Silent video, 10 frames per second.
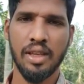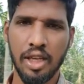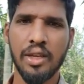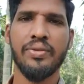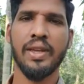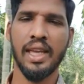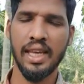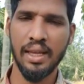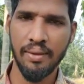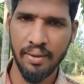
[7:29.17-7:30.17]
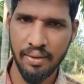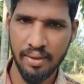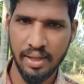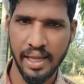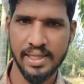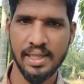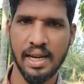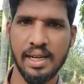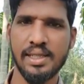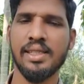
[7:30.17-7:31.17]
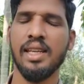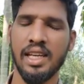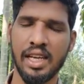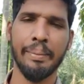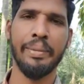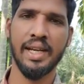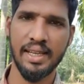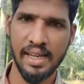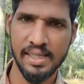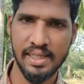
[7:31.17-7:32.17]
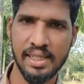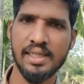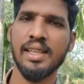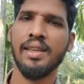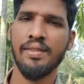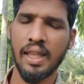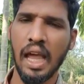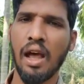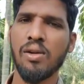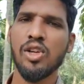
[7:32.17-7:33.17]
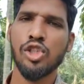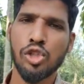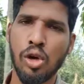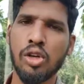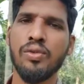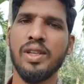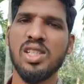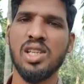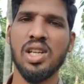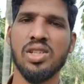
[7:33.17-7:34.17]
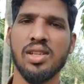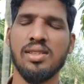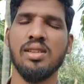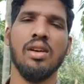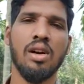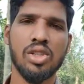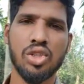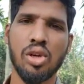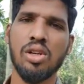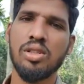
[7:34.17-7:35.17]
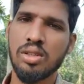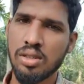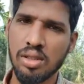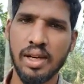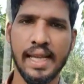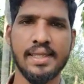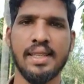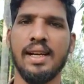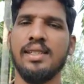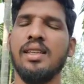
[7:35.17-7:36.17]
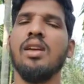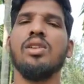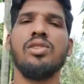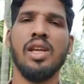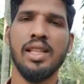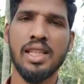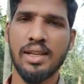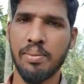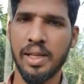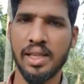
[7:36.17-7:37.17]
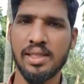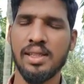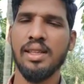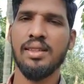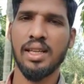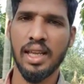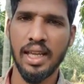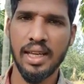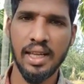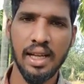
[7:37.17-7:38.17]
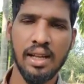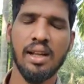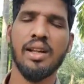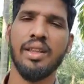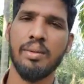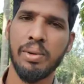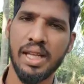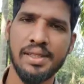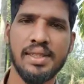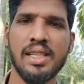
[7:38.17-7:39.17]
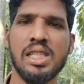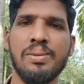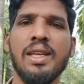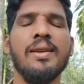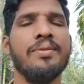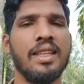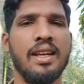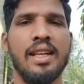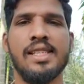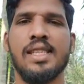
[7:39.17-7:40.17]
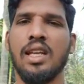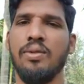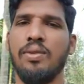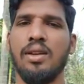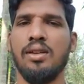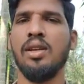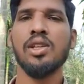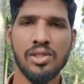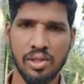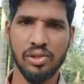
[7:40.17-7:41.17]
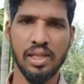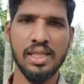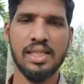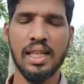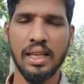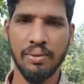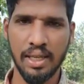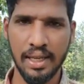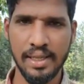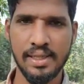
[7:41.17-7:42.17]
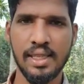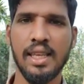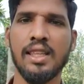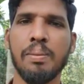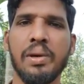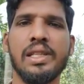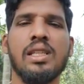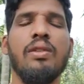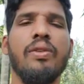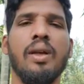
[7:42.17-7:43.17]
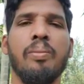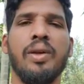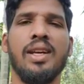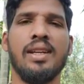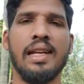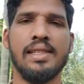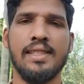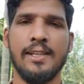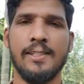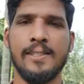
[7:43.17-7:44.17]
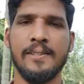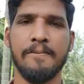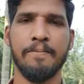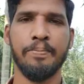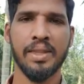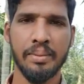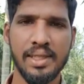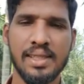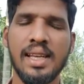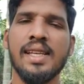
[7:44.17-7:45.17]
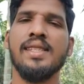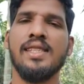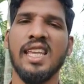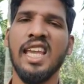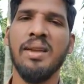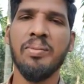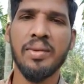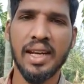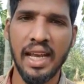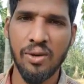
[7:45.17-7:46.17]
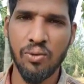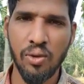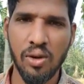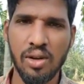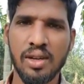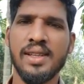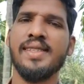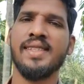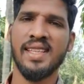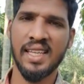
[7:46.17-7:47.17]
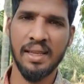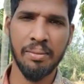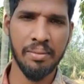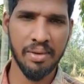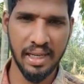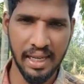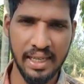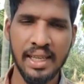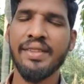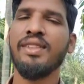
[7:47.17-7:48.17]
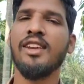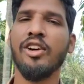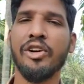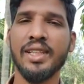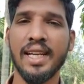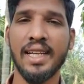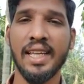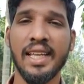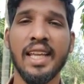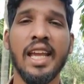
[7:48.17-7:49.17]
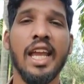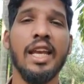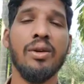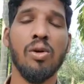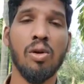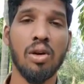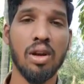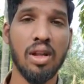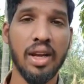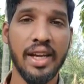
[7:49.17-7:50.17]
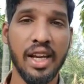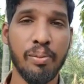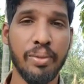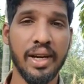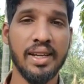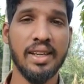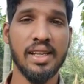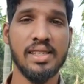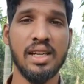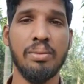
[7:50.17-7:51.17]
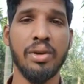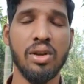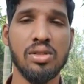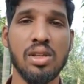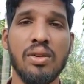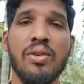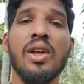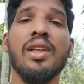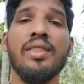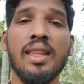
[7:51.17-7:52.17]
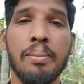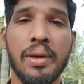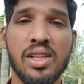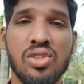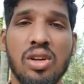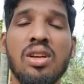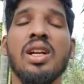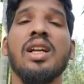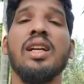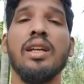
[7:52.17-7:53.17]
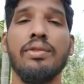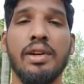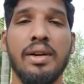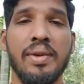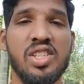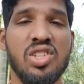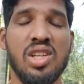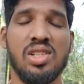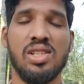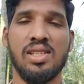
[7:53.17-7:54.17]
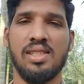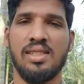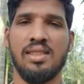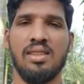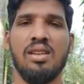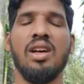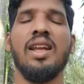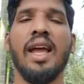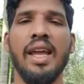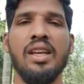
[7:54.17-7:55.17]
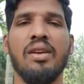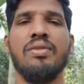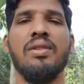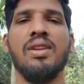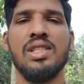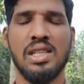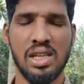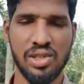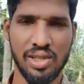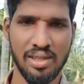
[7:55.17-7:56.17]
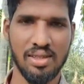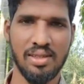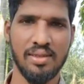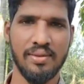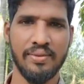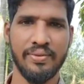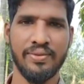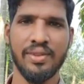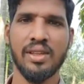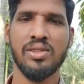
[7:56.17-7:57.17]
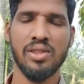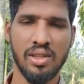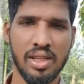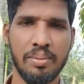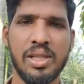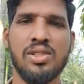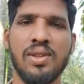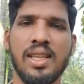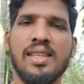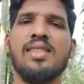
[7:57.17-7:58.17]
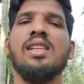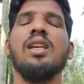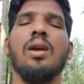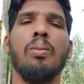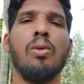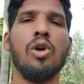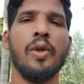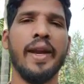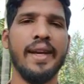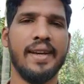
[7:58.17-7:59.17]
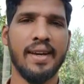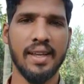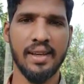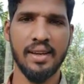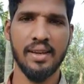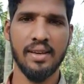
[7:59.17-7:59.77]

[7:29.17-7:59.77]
If any grasslands in temperate grasslands they have short vegetations or short grasslands, so in that place the area or that place receiving less rainfall. So these like we can see in the place of temperate grasslands, means same rainfall, same rain they not getting in overall a temperate grassland because of the based on different vegetations or height of the vegetations. So on that base we can see moderate rainfall.